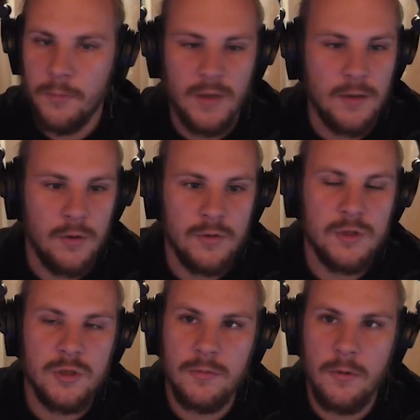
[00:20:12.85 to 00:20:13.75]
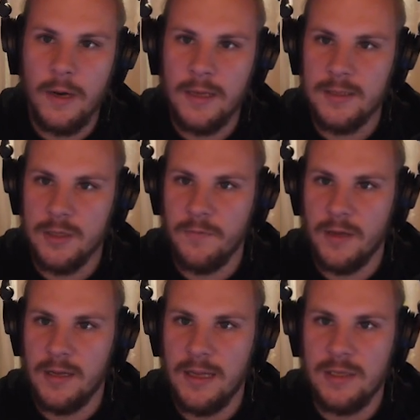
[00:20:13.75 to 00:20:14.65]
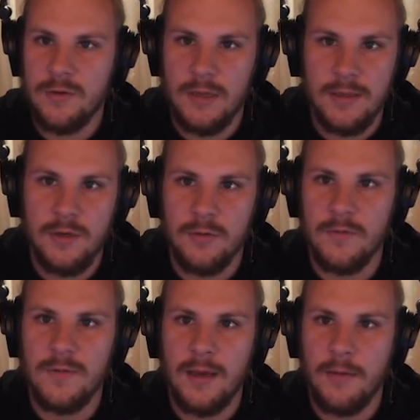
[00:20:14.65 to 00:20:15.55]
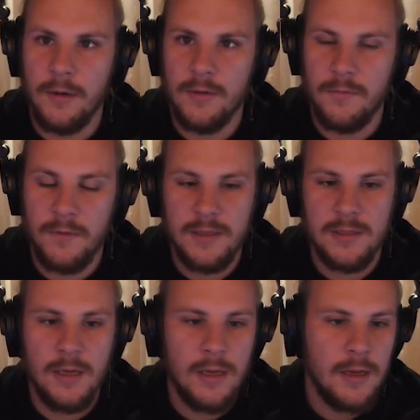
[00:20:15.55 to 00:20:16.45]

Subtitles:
but I notice quickly something in the intro that's going to take a while to fix,